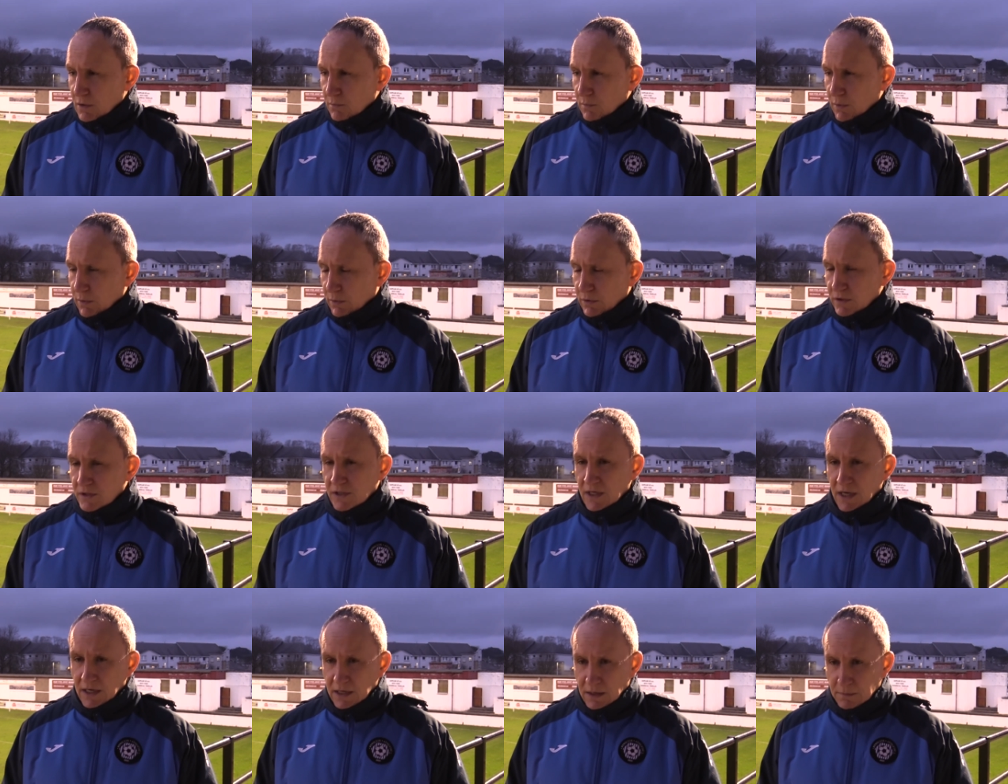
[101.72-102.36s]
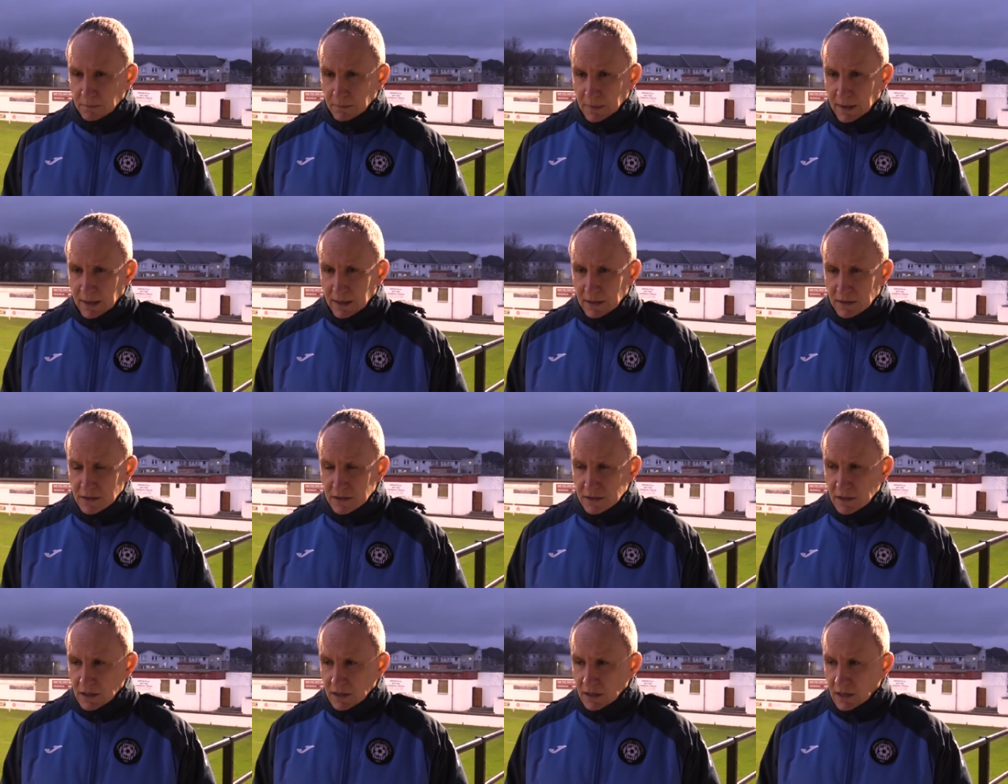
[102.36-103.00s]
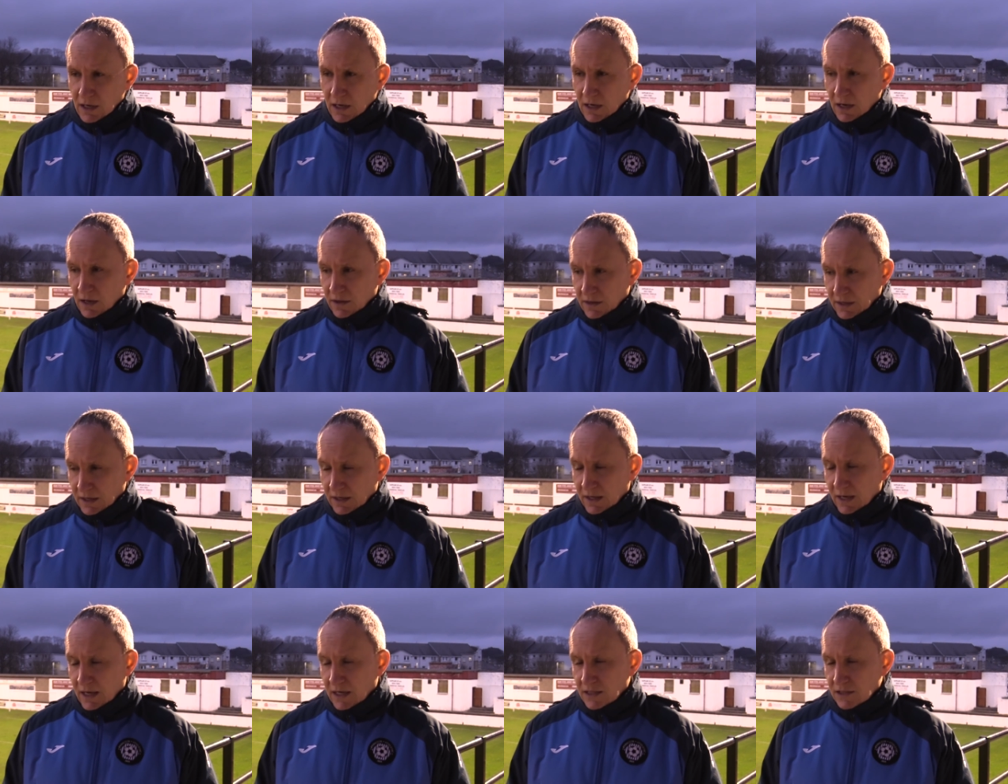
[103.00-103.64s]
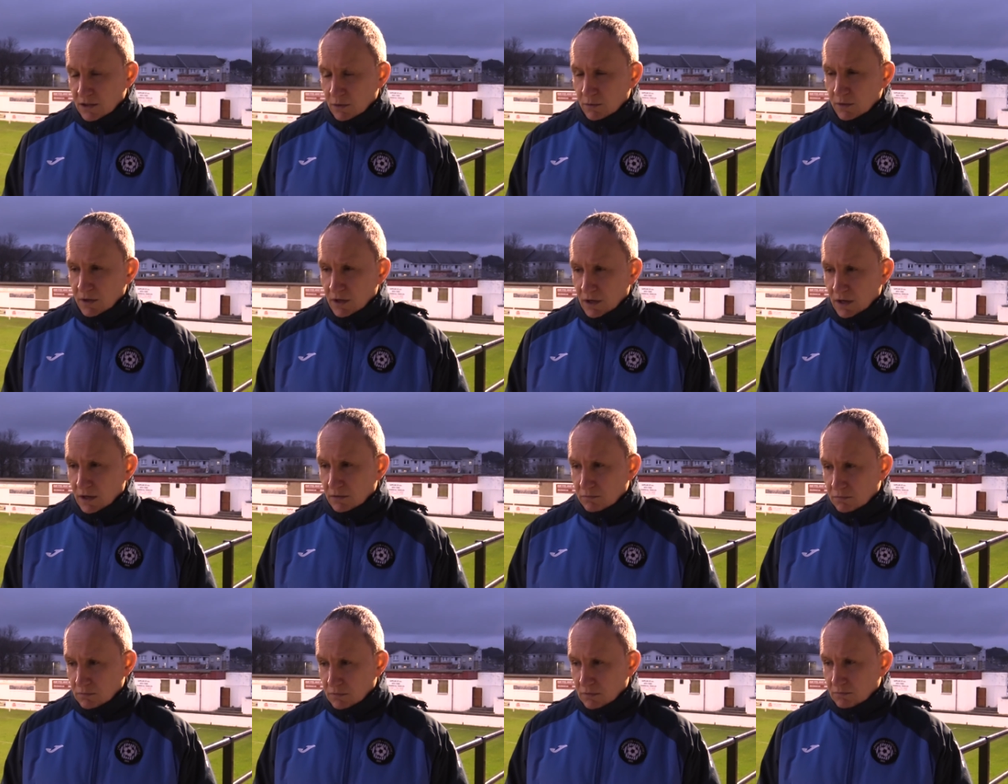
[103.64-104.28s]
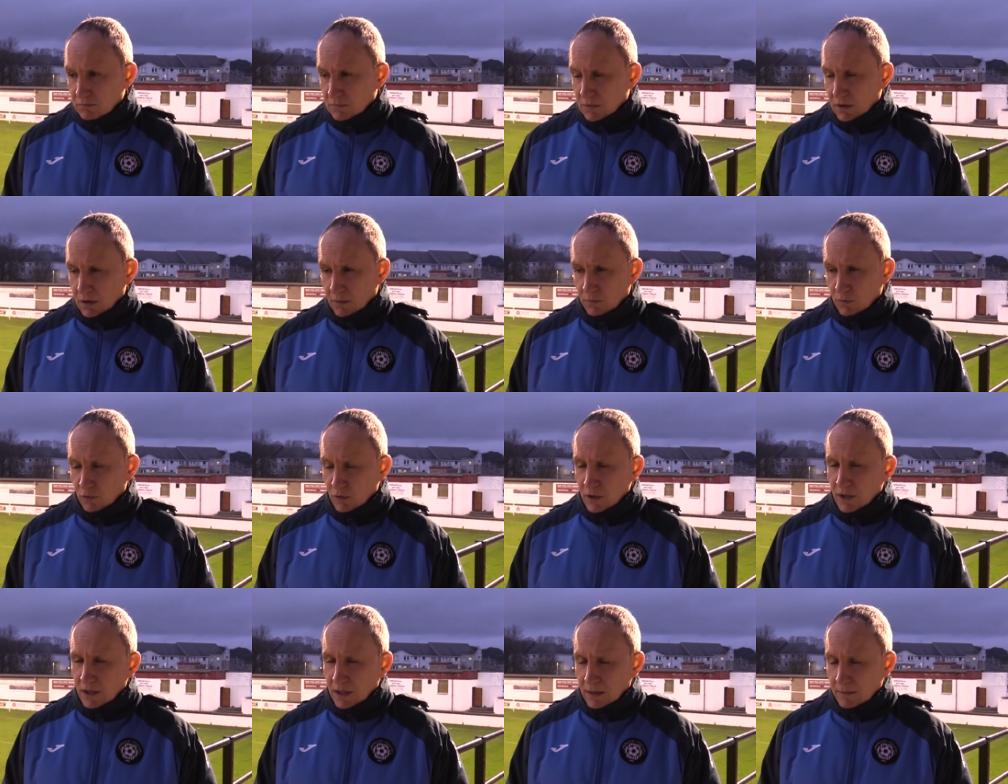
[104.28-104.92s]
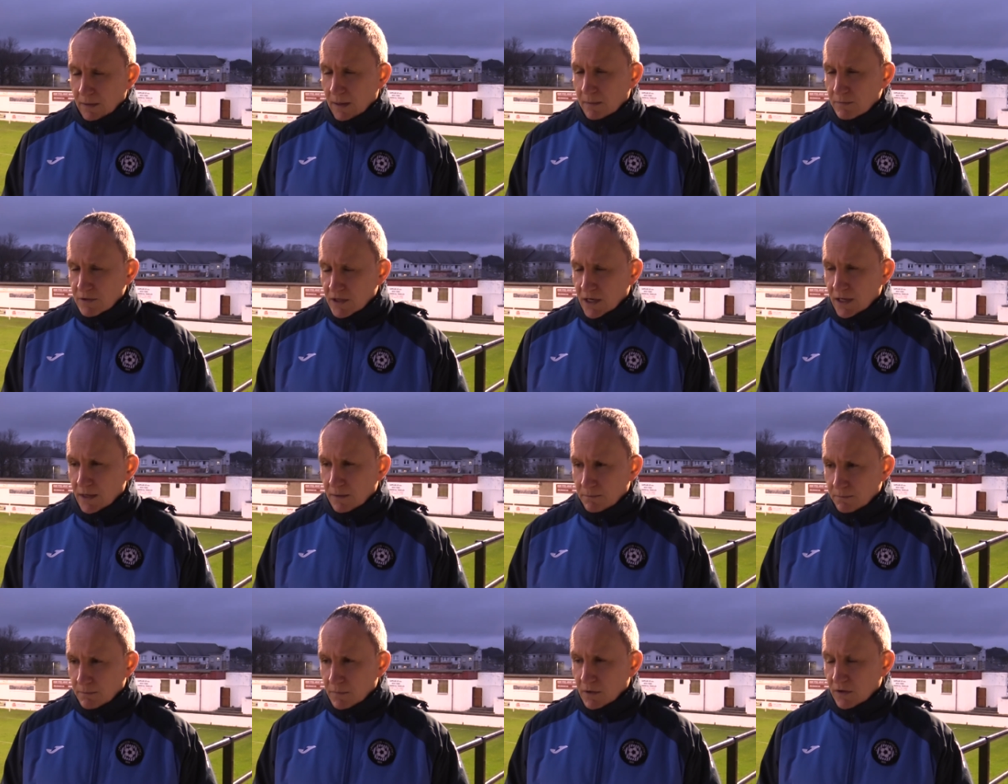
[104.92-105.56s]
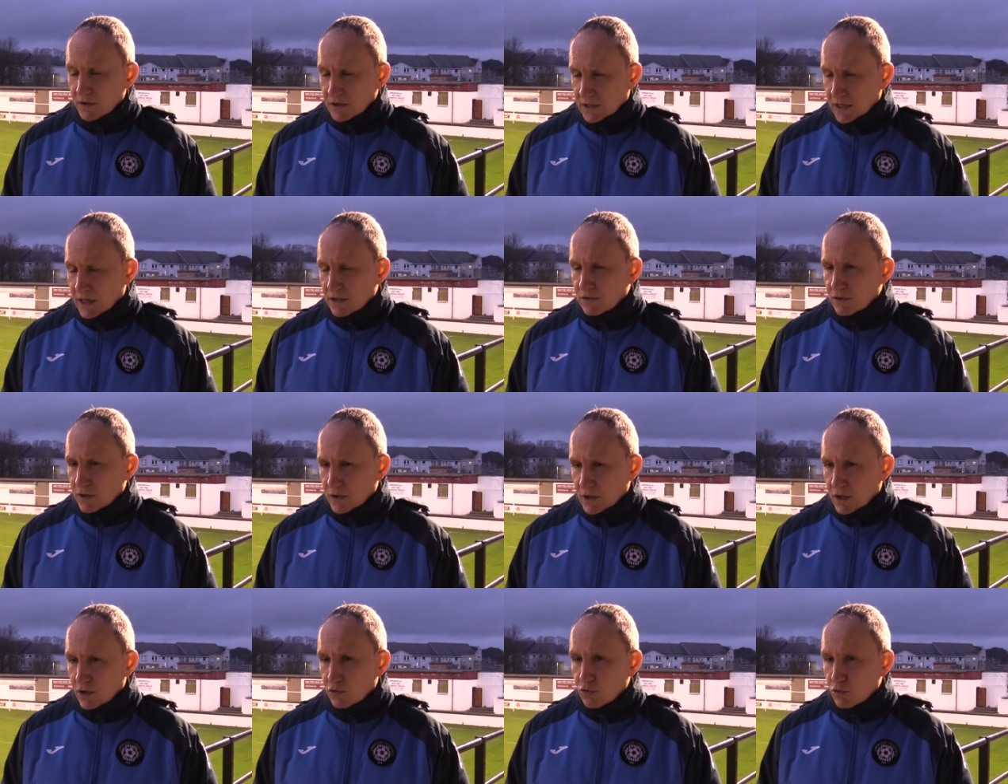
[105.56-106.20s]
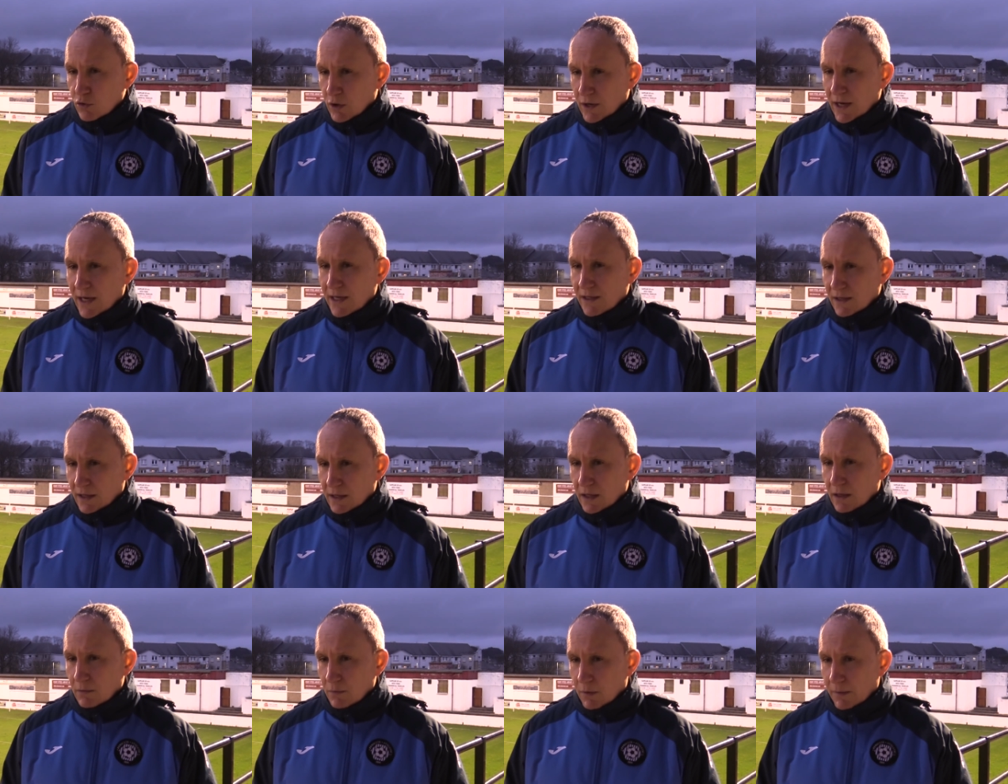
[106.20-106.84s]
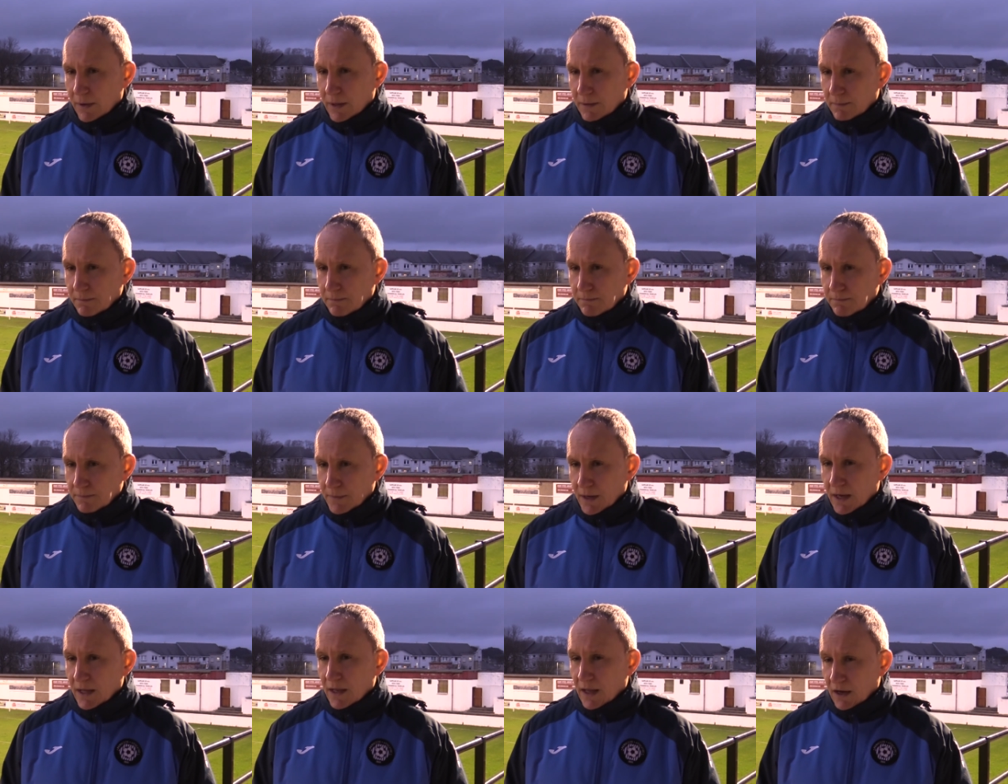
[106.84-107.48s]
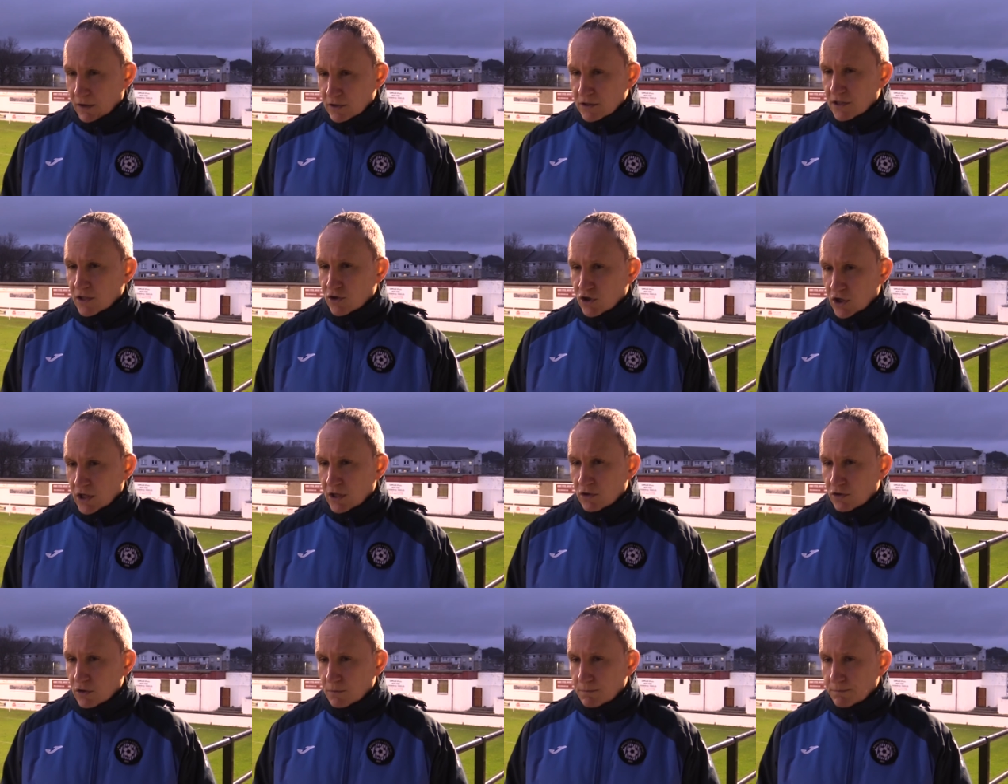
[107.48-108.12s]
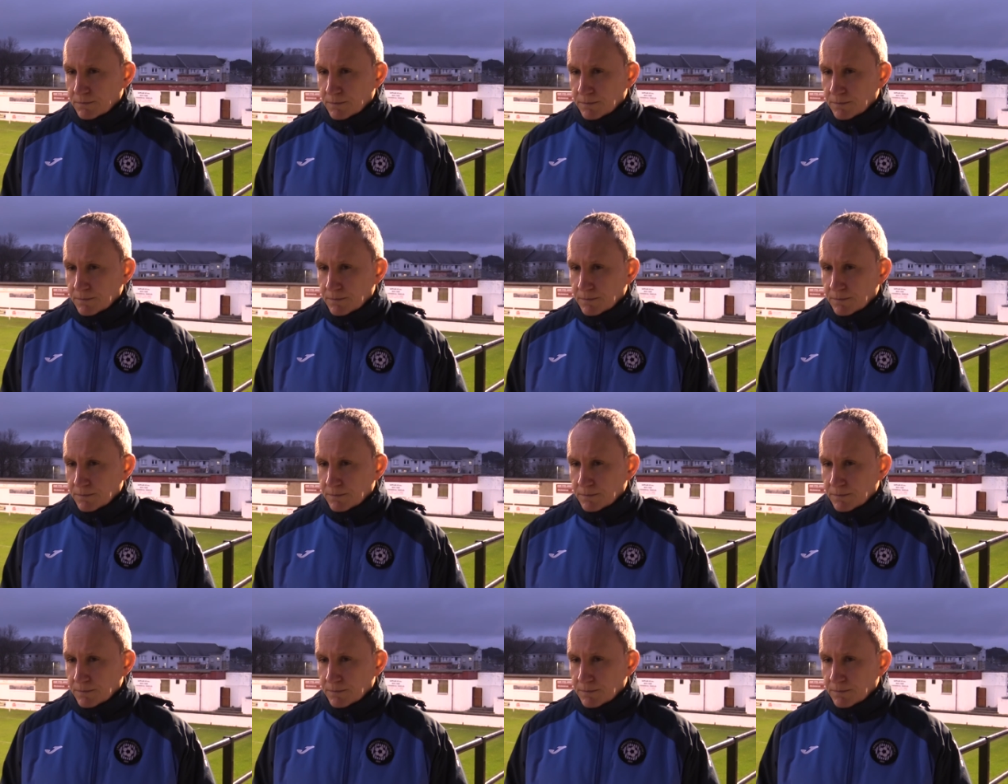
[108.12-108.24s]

We were second best. And I think guys out there, I don't know any names of it, there's guys out there who are hiding from them. And that's the change.